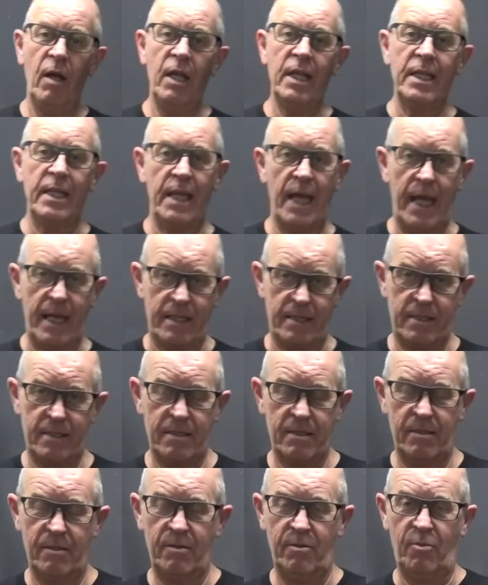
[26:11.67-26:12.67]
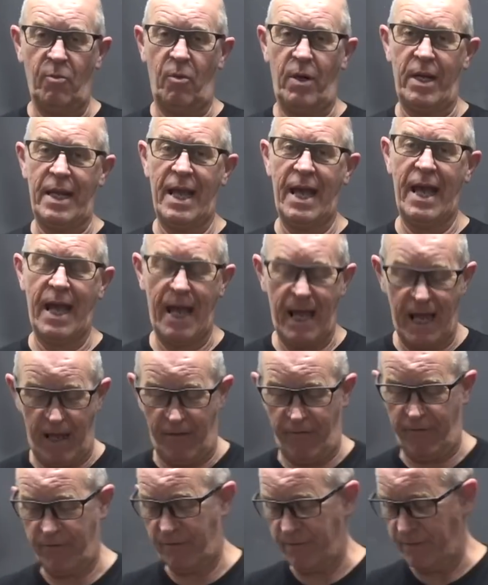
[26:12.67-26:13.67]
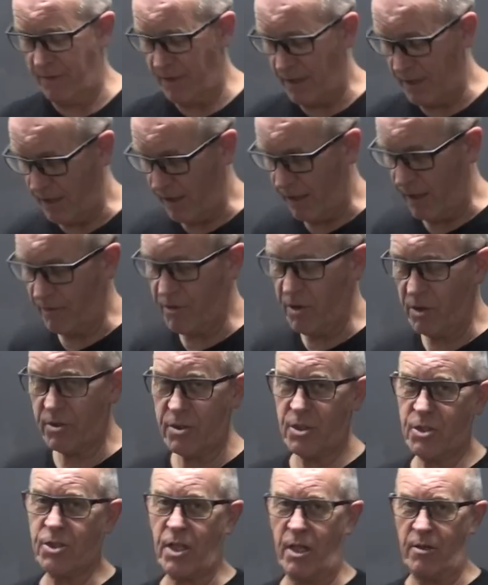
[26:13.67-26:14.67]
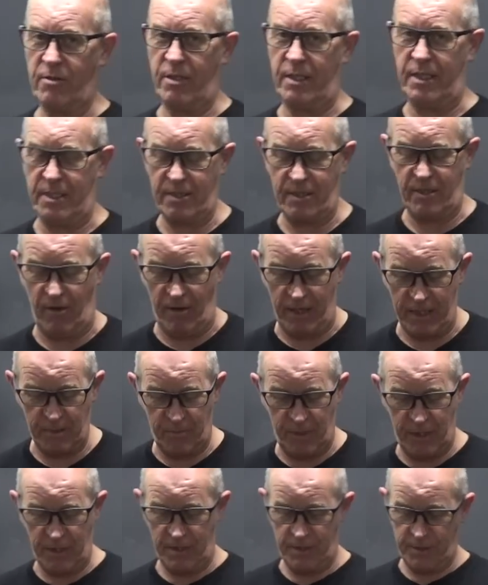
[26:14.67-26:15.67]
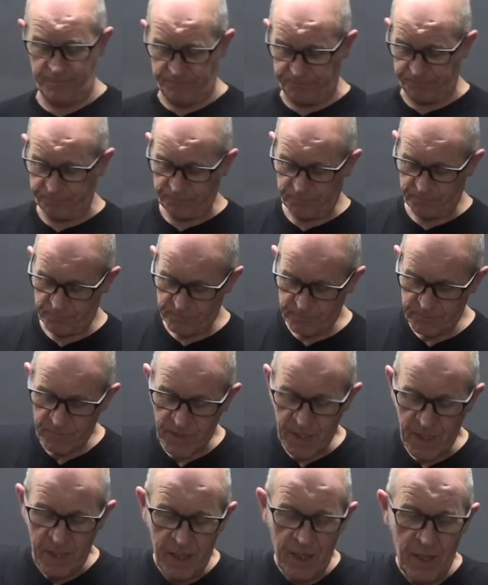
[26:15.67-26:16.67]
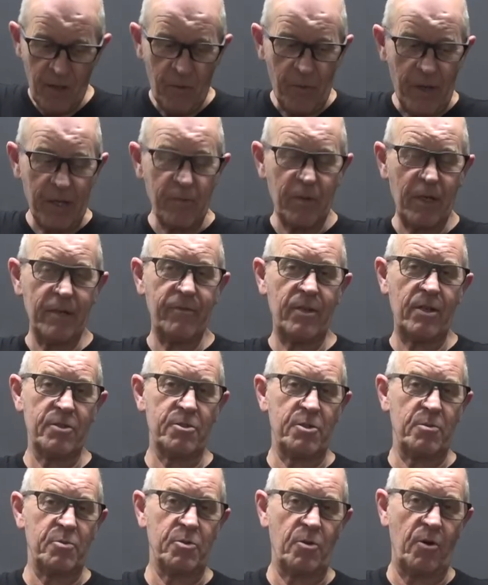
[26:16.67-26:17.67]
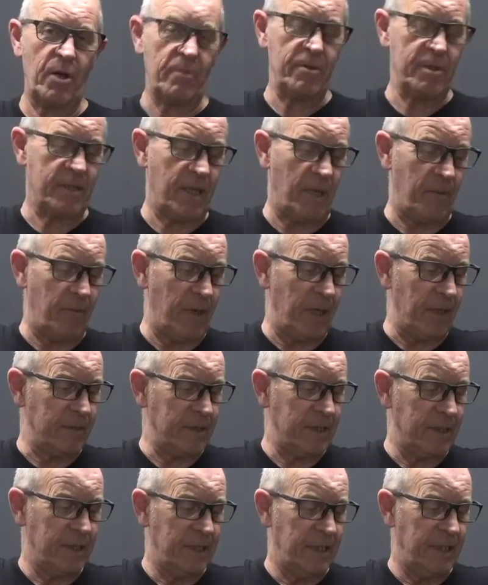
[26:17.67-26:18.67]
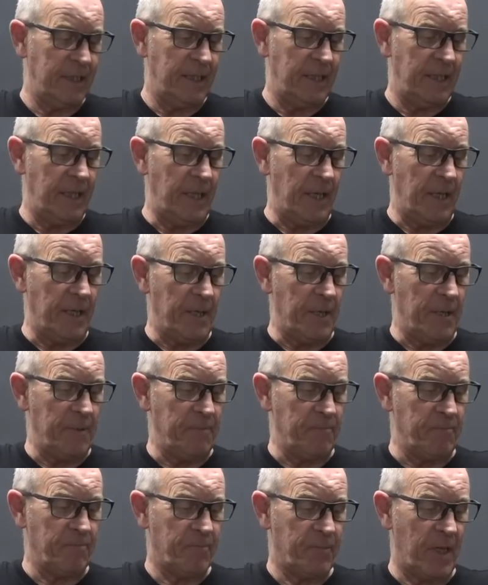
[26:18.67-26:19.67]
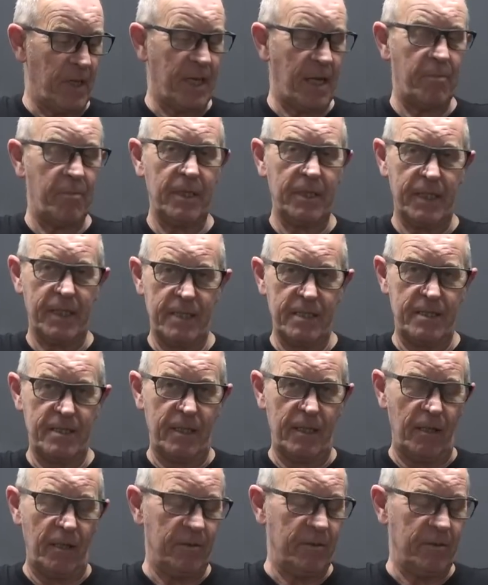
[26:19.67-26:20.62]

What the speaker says: Yes, we have. I've got to show you this, guys, because we had one of our subscribers come round a couple of days ago,